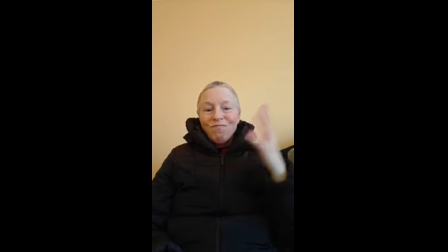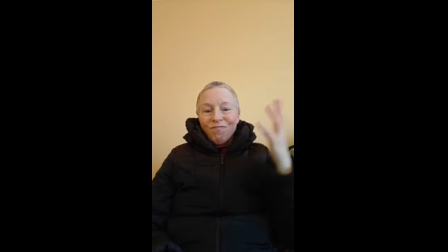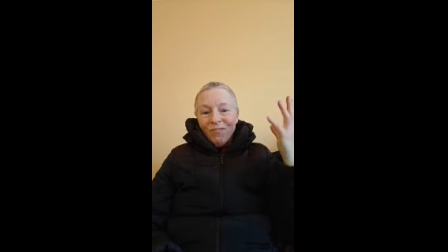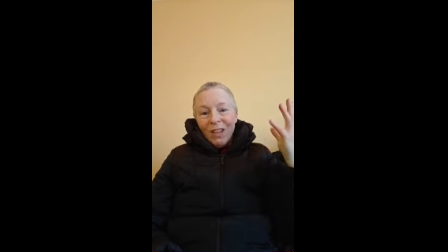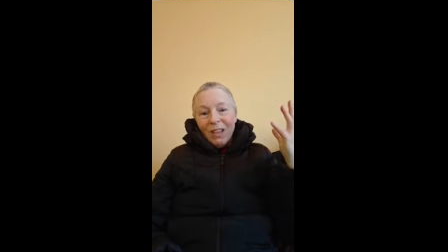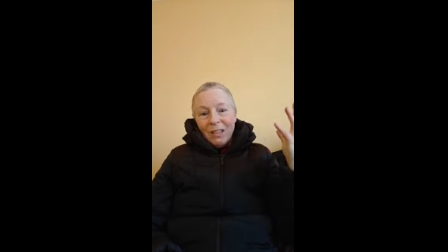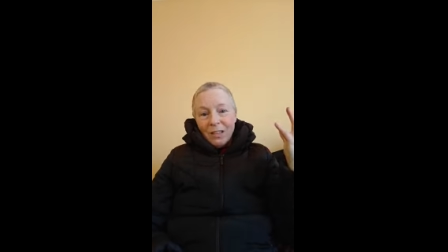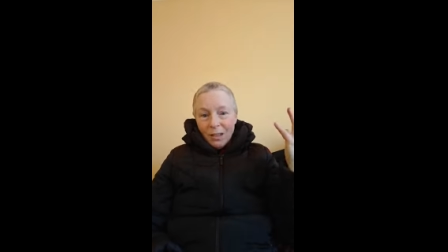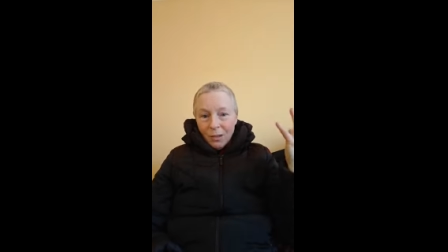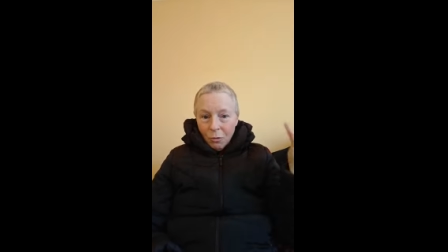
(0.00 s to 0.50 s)

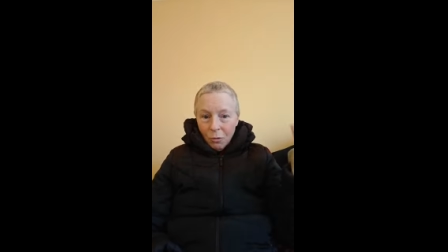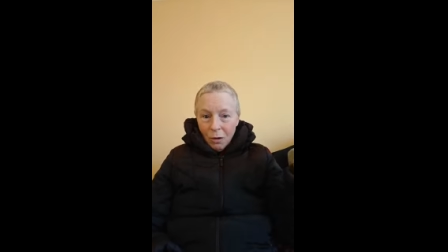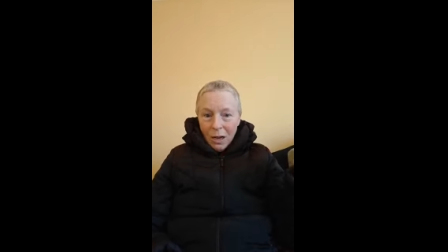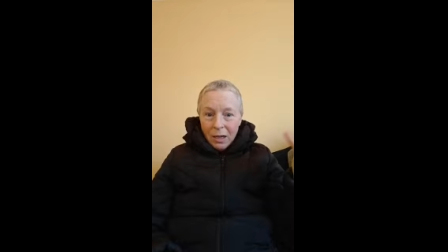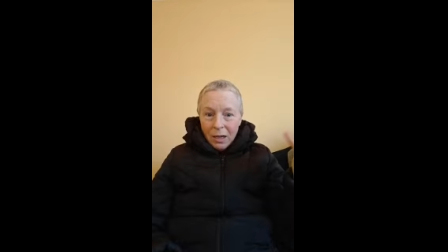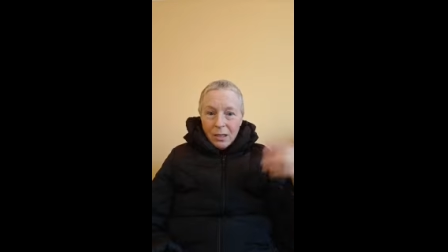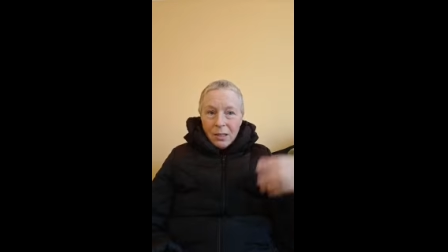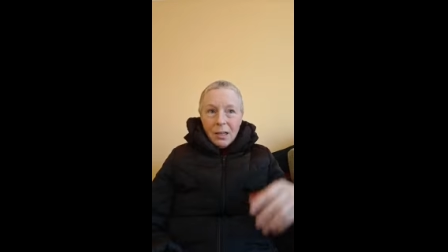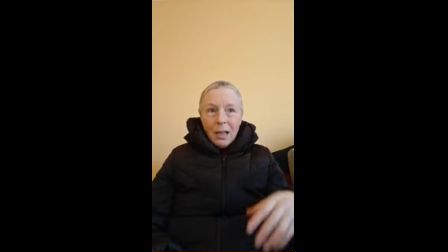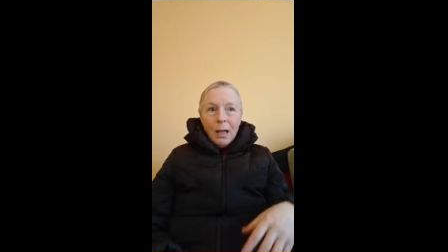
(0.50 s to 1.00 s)
It's a
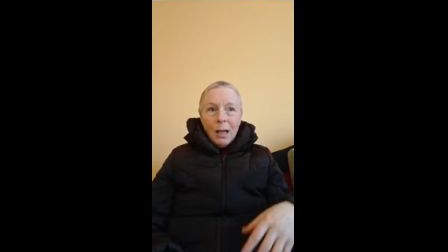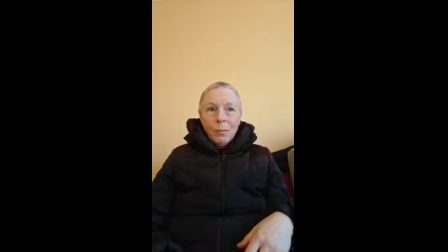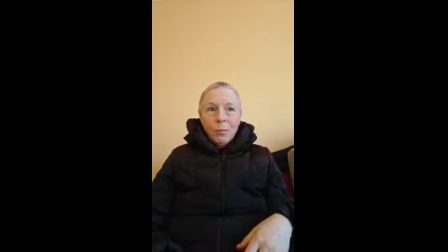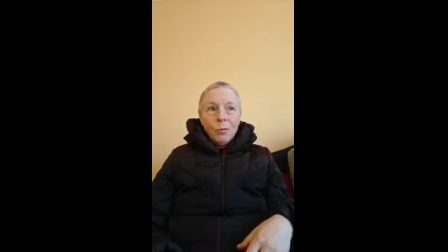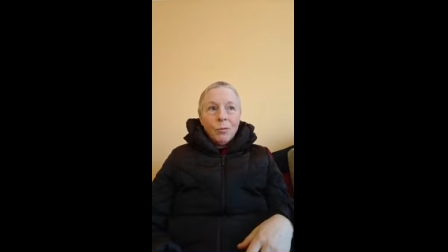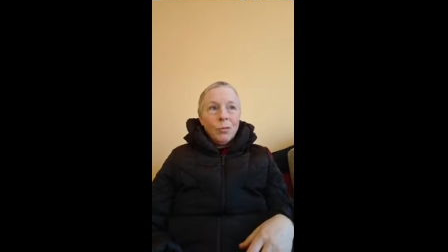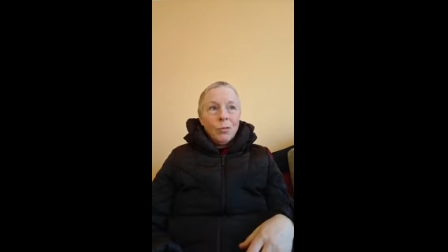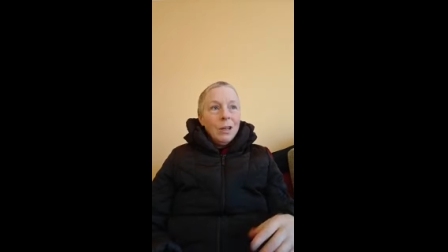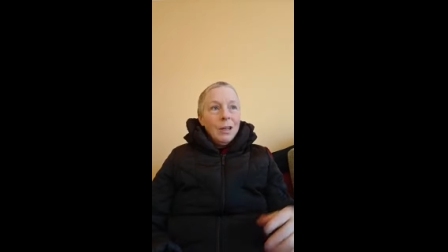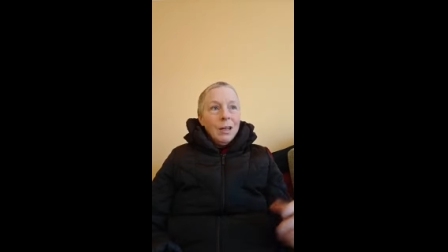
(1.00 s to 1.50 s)
great
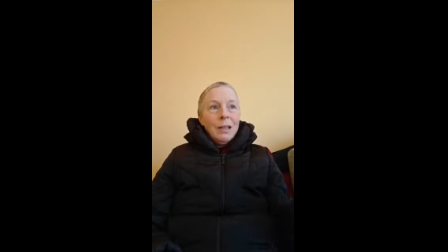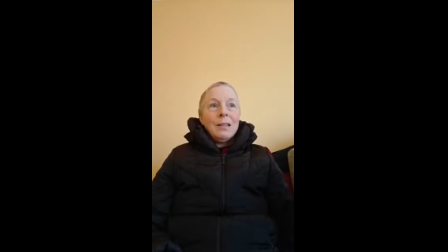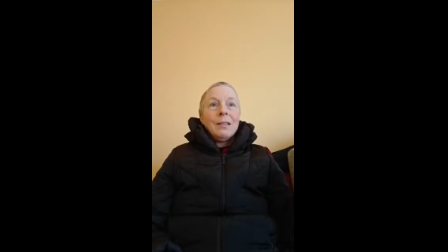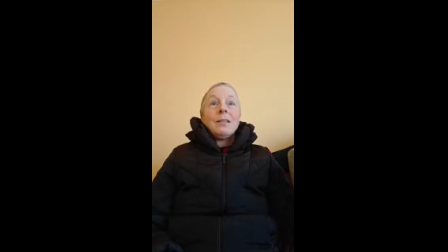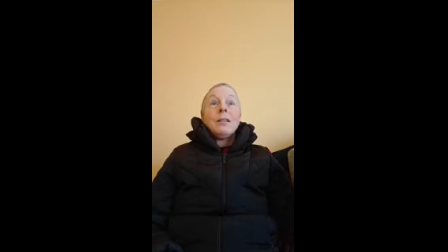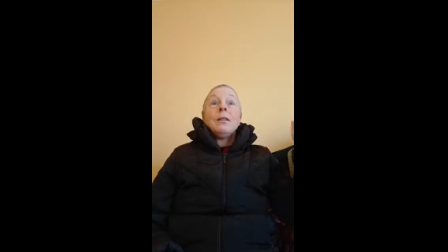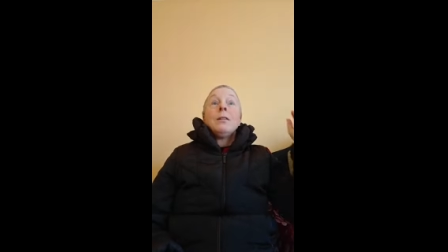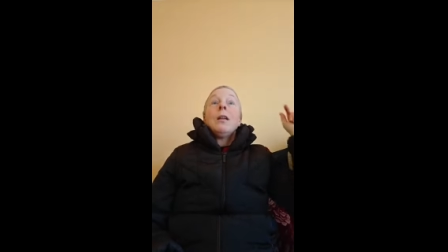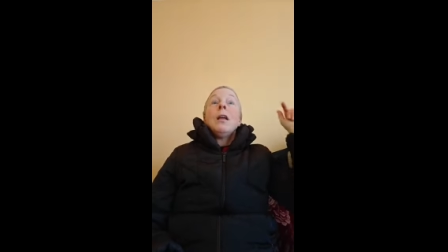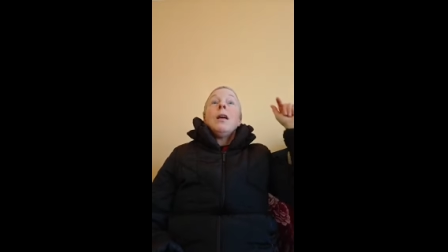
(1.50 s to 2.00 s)
example. It
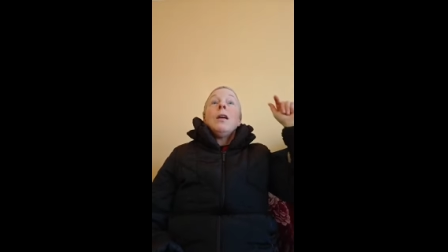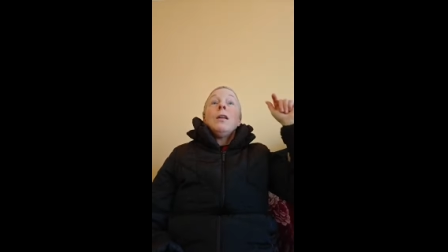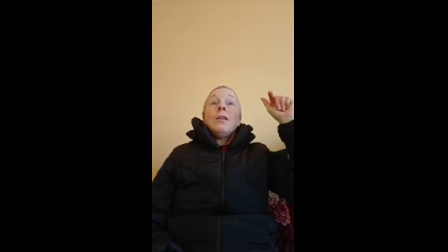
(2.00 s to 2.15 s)
says,